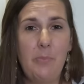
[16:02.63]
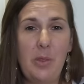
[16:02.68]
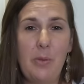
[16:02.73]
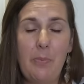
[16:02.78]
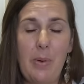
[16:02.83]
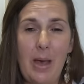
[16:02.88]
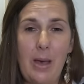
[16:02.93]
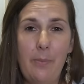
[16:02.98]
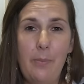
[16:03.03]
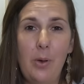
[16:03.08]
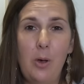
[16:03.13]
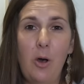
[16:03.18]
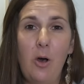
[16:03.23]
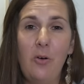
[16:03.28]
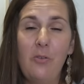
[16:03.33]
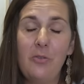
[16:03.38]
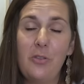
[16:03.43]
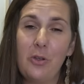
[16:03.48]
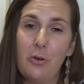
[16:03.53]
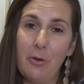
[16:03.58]
the bub
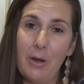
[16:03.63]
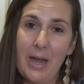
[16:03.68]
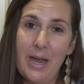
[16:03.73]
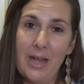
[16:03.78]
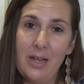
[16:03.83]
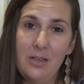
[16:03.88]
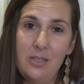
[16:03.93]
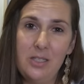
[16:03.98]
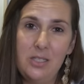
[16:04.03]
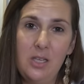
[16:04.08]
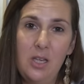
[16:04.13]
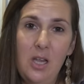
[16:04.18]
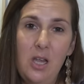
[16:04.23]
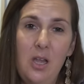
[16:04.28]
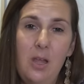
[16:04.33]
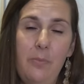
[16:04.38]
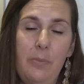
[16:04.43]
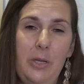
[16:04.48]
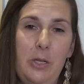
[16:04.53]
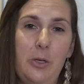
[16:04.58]
off the ground,
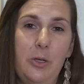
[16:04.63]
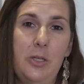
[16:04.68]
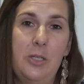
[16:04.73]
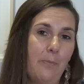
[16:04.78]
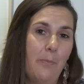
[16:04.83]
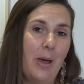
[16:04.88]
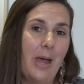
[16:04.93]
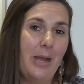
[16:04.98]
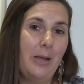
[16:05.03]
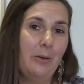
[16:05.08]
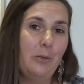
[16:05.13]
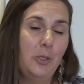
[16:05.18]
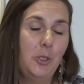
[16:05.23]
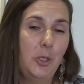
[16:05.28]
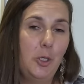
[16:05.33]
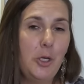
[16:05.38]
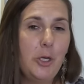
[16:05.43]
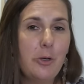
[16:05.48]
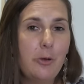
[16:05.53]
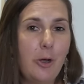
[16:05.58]
because my
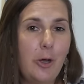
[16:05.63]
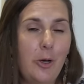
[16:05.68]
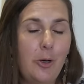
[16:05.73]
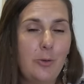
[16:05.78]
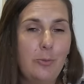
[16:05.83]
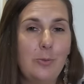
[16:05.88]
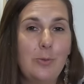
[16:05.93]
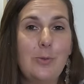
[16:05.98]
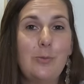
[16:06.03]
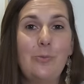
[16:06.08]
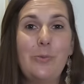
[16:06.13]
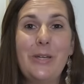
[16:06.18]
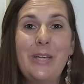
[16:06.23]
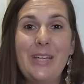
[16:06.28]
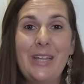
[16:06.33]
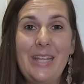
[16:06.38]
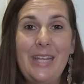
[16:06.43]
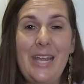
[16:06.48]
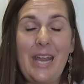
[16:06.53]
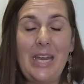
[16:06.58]
two-year-old was
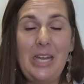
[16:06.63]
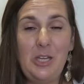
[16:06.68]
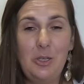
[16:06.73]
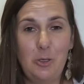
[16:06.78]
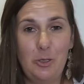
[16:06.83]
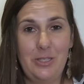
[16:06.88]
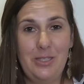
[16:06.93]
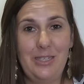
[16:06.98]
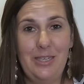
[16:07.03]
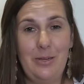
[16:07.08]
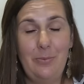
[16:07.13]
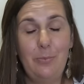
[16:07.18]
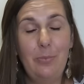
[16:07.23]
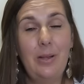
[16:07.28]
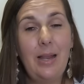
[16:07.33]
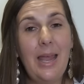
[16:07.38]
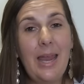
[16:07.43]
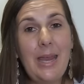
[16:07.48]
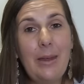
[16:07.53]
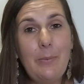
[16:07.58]
really interested in
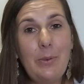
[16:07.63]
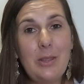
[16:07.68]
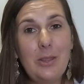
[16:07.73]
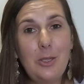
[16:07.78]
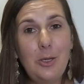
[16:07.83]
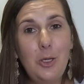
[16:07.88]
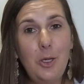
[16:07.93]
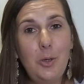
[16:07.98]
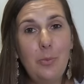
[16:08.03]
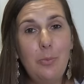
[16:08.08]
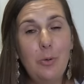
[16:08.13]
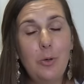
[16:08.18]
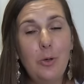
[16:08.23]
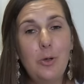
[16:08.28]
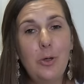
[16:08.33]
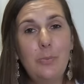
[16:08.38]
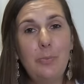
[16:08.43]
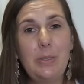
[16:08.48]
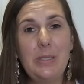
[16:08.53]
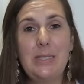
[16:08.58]
playing with the
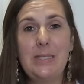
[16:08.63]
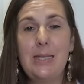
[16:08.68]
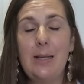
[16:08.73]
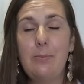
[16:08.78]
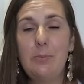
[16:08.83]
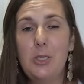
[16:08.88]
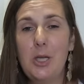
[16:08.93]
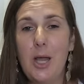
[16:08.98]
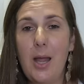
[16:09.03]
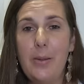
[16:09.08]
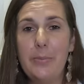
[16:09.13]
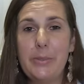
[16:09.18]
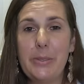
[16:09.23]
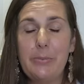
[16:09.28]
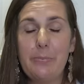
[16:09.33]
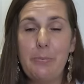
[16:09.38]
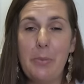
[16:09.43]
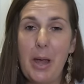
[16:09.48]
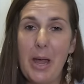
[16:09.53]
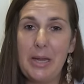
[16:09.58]
newborn, but sometimes
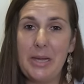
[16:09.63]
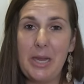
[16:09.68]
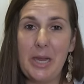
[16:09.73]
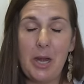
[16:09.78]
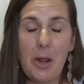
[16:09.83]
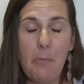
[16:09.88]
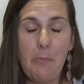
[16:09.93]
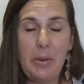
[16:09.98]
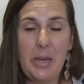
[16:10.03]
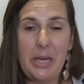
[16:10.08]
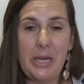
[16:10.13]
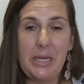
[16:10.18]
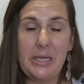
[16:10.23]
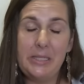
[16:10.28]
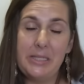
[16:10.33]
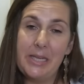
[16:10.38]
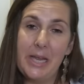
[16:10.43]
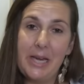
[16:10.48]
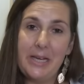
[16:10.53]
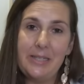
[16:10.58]
it might get a bit
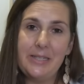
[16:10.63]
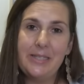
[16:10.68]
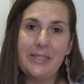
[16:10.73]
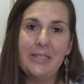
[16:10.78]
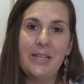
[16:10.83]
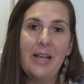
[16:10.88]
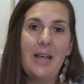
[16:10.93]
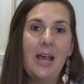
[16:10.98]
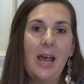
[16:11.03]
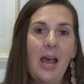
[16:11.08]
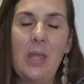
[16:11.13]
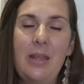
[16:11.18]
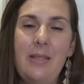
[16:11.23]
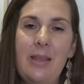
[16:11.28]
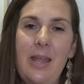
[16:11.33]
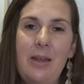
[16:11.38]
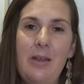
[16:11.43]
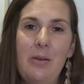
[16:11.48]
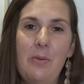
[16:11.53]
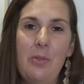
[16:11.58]
intense and
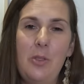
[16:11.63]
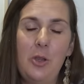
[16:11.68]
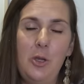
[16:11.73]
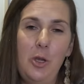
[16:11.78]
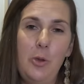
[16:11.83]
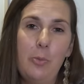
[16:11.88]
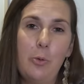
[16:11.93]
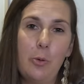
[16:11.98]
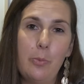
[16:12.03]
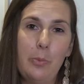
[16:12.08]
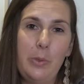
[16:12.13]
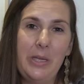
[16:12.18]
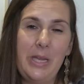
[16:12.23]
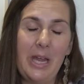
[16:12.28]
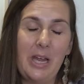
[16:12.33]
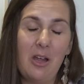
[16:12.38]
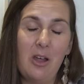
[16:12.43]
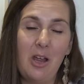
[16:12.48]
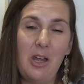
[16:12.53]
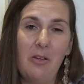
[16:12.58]
then the newborn would
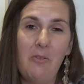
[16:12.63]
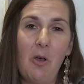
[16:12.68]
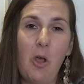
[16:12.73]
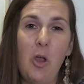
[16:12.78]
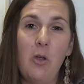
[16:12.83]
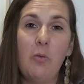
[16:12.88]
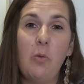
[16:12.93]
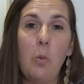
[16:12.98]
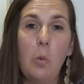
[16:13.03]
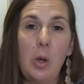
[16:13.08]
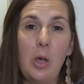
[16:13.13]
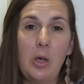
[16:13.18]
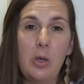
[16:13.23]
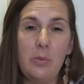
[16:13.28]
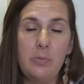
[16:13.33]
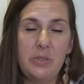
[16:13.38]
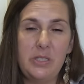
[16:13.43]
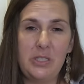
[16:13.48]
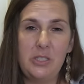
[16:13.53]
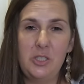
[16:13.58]
get kind of
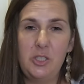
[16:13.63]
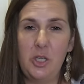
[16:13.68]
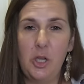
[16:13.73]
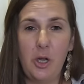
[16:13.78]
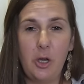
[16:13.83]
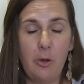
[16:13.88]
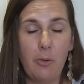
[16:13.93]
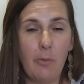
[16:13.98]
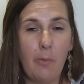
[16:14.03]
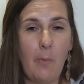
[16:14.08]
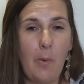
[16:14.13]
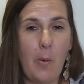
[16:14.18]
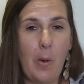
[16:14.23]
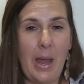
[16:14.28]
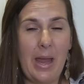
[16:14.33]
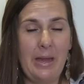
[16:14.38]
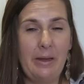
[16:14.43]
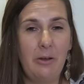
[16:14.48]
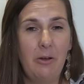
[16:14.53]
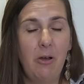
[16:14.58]
overwhelmed and turn
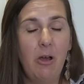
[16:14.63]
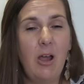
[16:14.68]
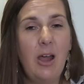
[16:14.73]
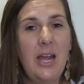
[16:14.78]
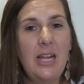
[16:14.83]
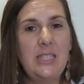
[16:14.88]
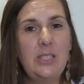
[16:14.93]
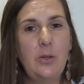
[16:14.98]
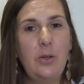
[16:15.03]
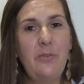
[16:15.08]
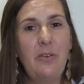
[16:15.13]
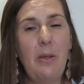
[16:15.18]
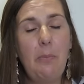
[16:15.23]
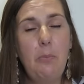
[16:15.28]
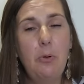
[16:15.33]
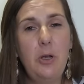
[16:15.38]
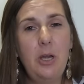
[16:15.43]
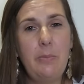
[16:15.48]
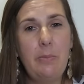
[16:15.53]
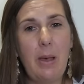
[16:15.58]
away and cry. So if I
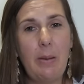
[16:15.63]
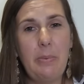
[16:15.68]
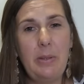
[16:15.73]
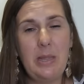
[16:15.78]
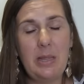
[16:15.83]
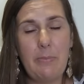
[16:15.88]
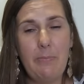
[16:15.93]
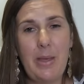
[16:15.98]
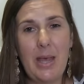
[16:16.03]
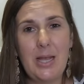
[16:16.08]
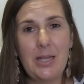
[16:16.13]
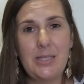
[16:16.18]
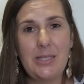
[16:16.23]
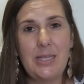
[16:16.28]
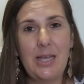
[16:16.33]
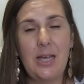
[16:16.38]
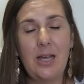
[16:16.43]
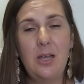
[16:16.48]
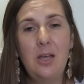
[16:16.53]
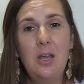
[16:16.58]
put him up in the
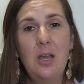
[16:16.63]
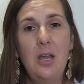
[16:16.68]
bouncer,